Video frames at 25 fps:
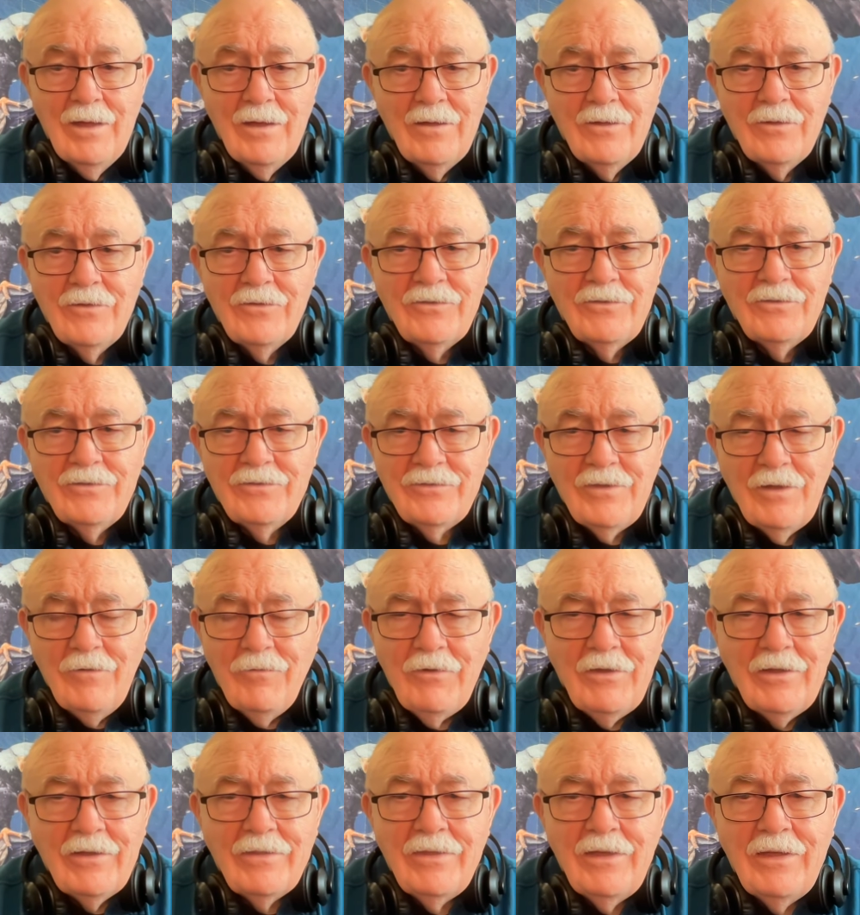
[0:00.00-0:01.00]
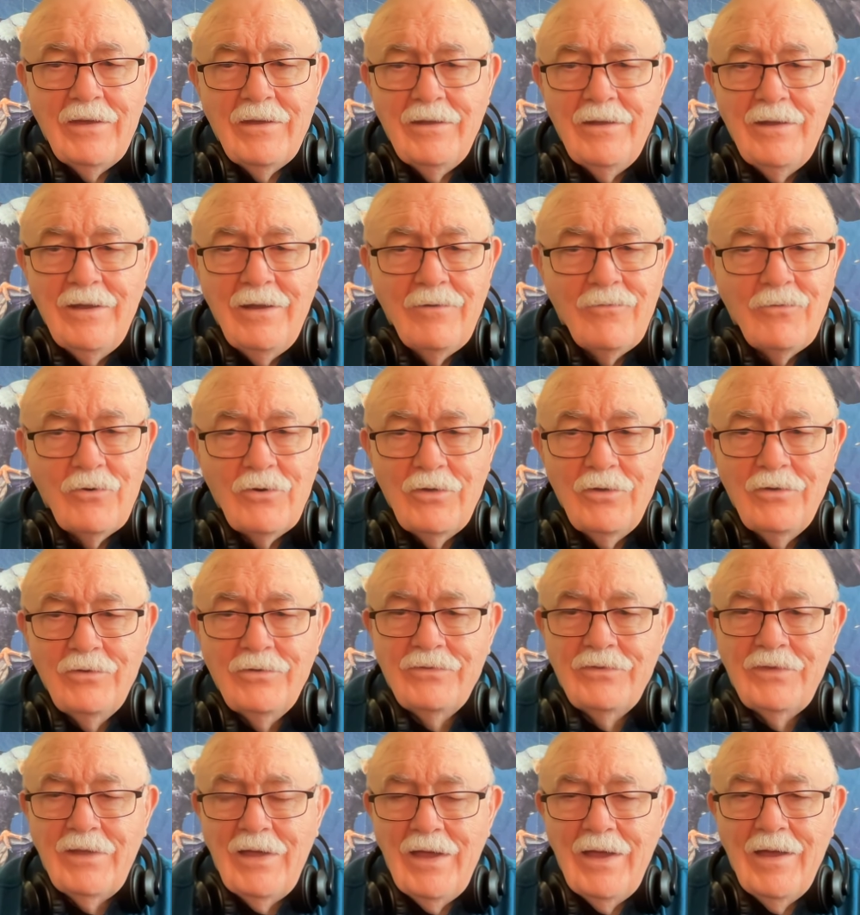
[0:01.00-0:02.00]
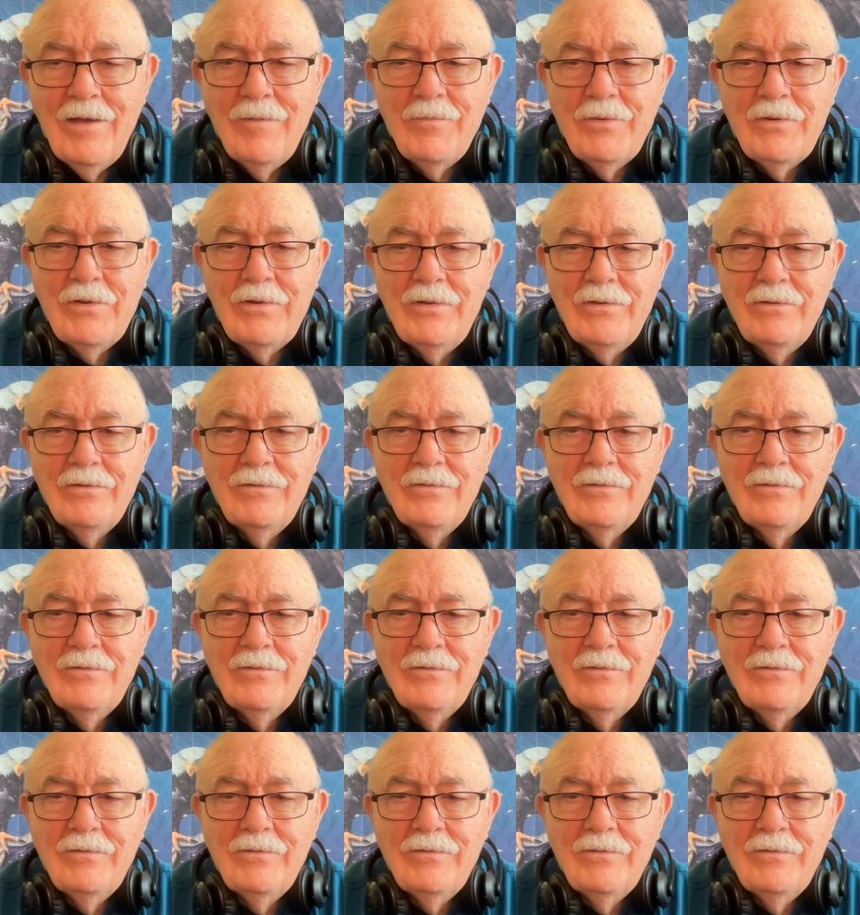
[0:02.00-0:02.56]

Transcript: Stuff like that never used to happen.